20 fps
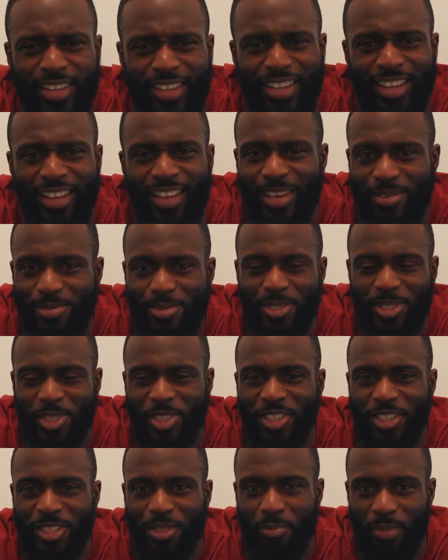it was
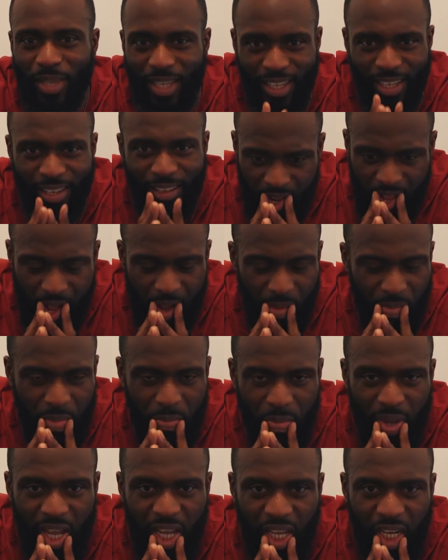just me? I'll be
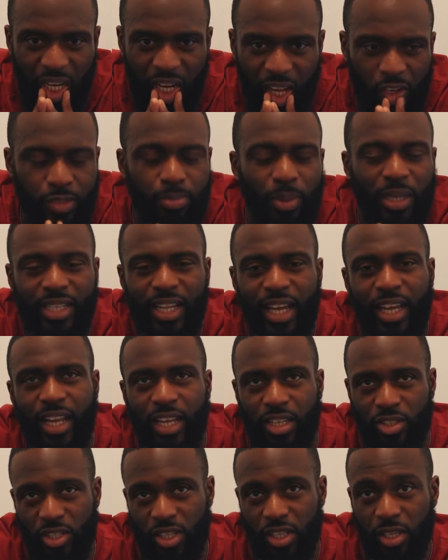mad. Because my
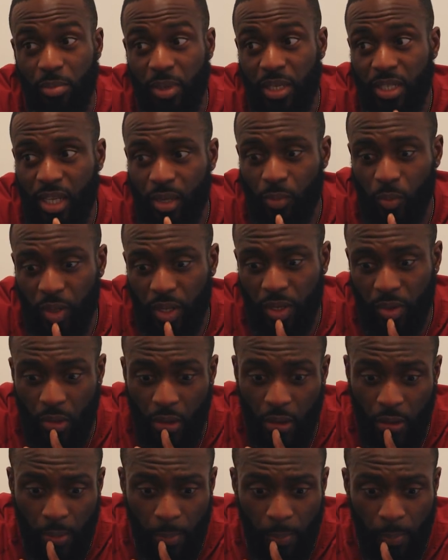dad, when
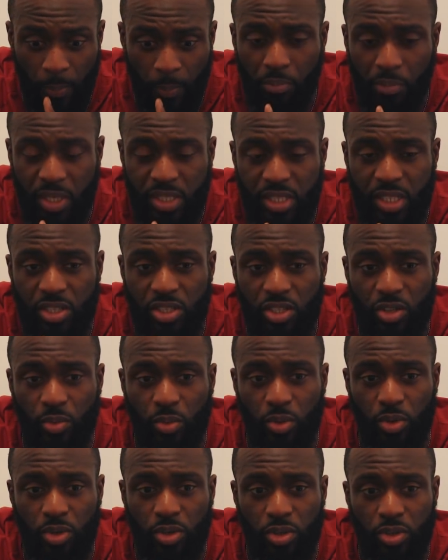my sister
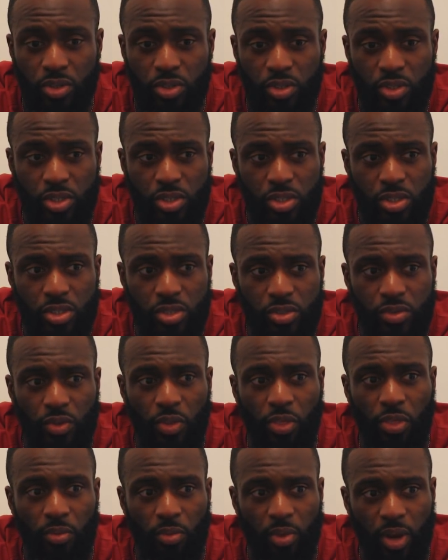was
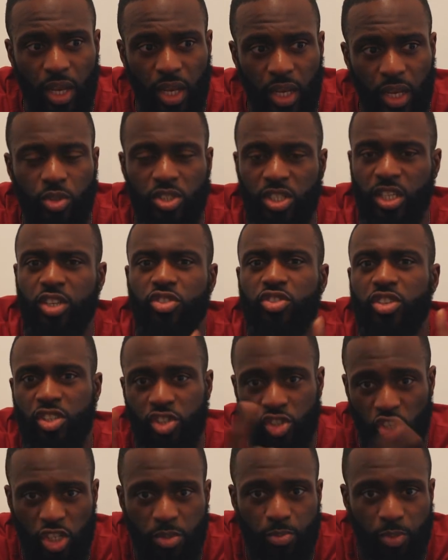3, it was literally
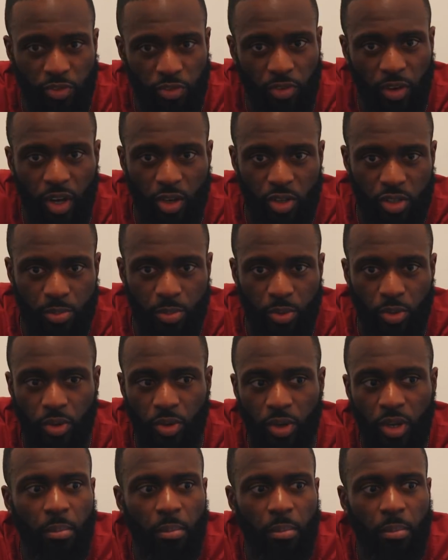just before I was born.